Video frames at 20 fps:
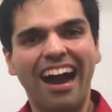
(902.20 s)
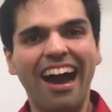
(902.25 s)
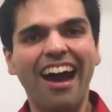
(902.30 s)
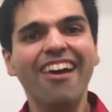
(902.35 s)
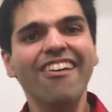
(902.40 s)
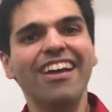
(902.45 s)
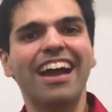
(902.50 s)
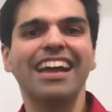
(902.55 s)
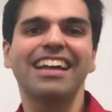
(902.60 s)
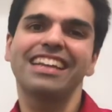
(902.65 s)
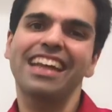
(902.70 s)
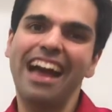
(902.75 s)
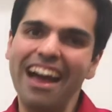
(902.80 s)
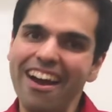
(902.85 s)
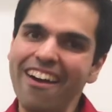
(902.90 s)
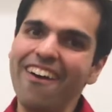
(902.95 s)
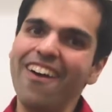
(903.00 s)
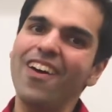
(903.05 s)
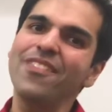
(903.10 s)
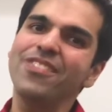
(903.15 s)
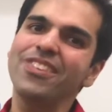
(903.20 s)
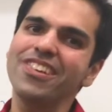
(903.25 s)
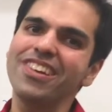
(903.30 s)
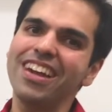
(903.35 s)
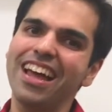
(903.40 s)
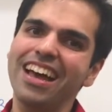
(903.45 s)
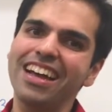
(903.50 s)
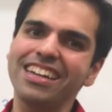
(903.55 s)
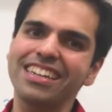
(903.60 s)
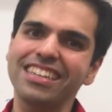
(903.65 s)
All right, I hope you
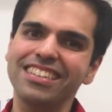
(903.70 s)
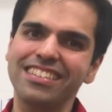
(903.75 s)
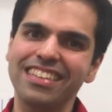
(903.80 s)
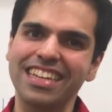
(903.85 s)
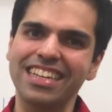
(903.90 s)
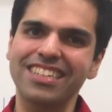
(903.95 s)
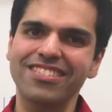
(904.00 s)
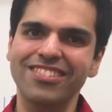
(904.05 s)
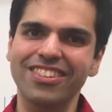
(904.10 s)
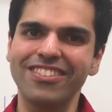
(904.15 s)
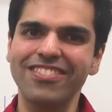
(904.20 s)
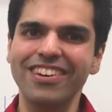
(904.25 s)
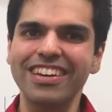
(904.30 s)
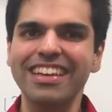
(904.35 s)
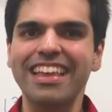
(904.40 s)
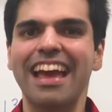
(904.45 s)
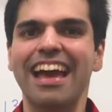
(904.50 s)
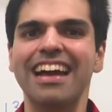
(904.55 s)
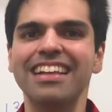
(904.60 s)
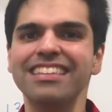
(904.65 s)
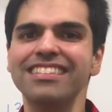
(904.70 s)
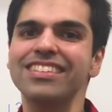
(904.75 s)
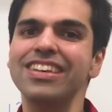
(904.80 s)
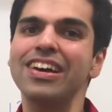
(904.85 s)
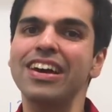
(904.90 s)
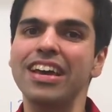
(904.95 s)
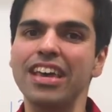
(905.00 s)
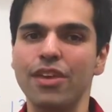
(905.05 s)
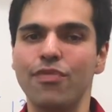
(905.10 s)
like this extravaganza.